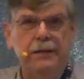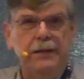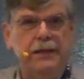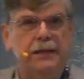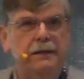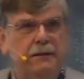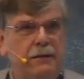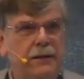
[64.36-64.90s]

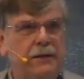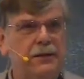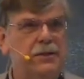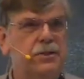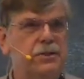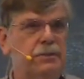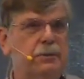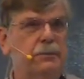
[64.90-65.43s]
get
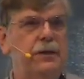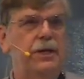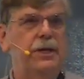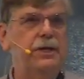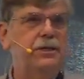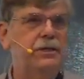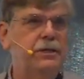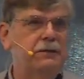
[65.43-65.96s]

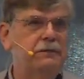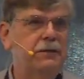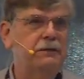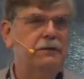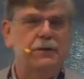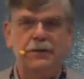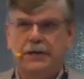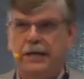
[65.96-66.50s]
discrimination of
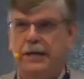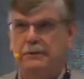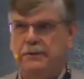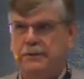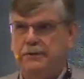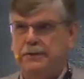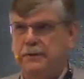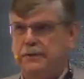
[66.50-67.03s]
different types
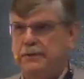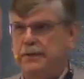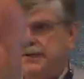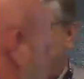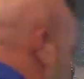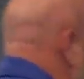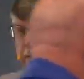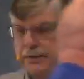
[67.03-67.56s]
of
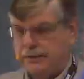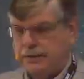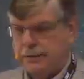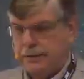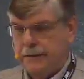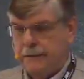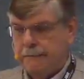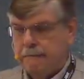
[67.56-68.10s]
sensations.
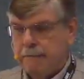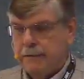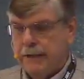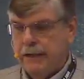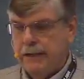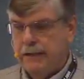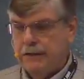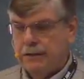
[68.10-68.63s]

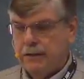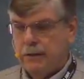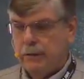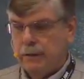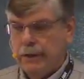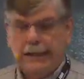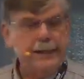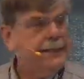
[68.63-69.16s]
And so
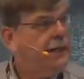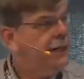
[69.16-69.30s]
what I